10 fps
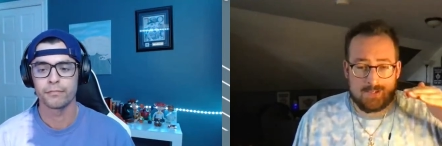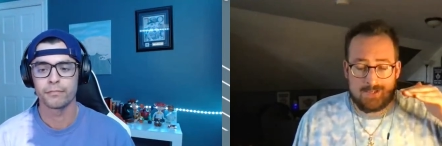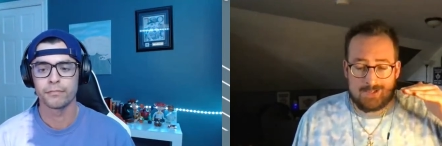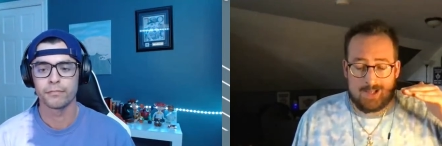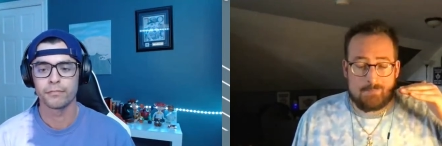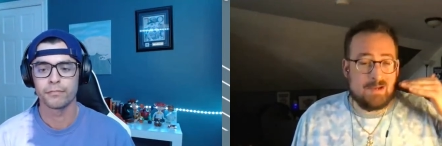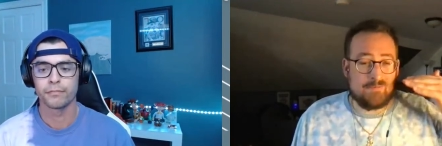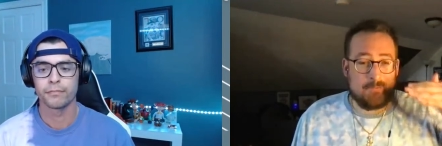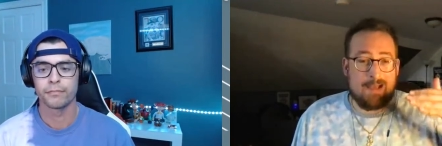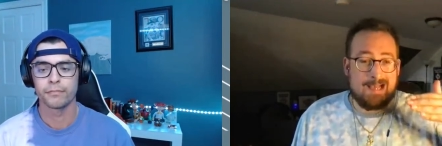Speaker 1: a bit of a
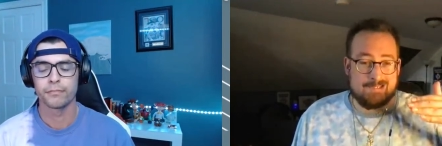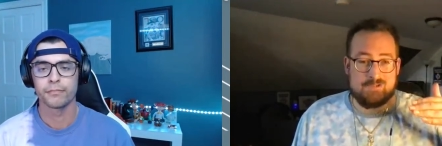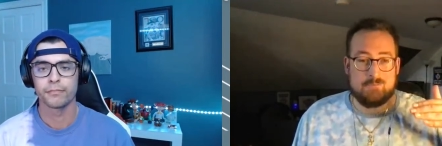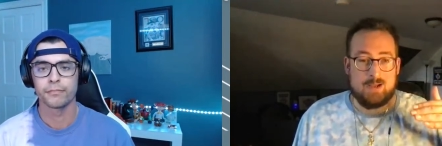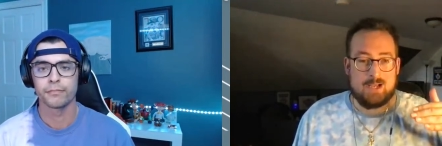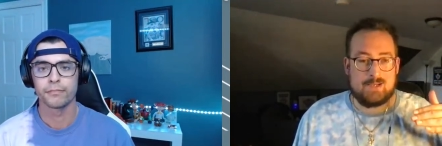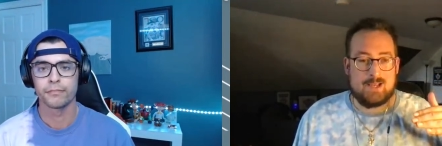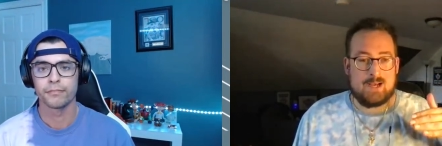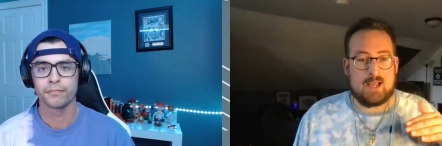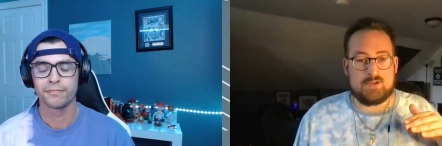mastermind, and
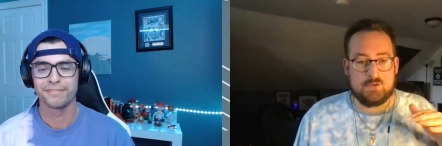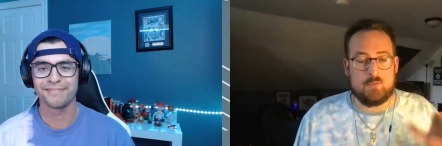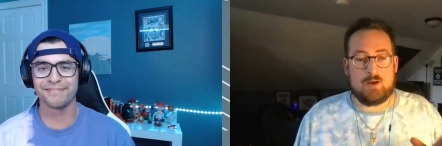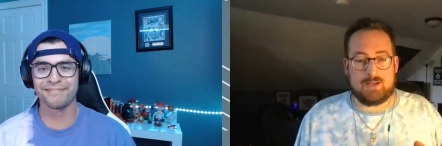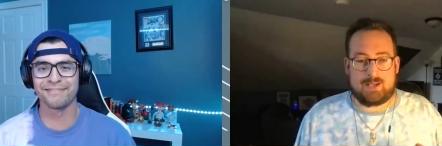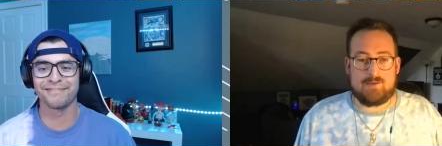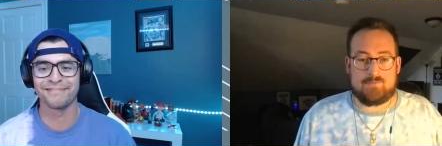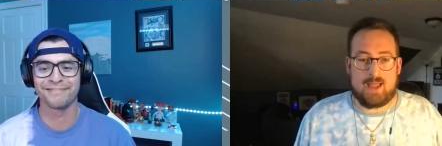I do want to give that